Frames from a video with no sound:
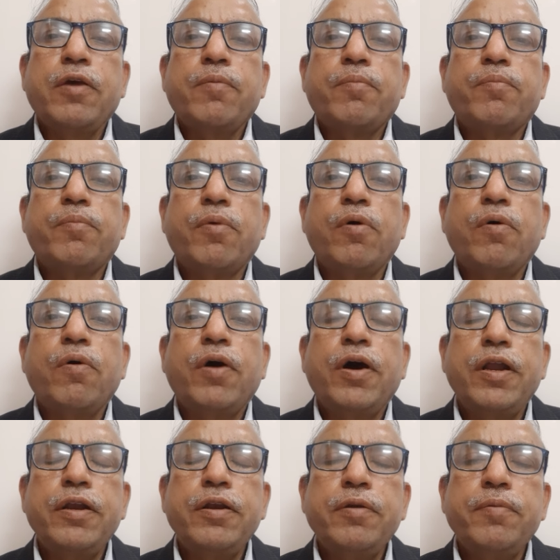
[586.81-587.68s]

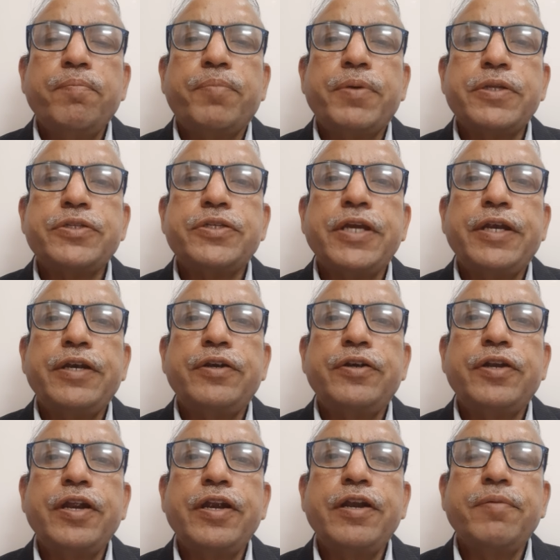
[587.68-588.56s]
Mohan
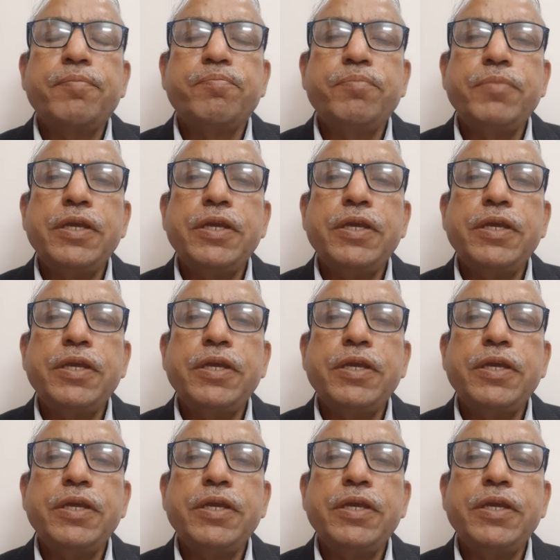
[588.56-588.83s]
presented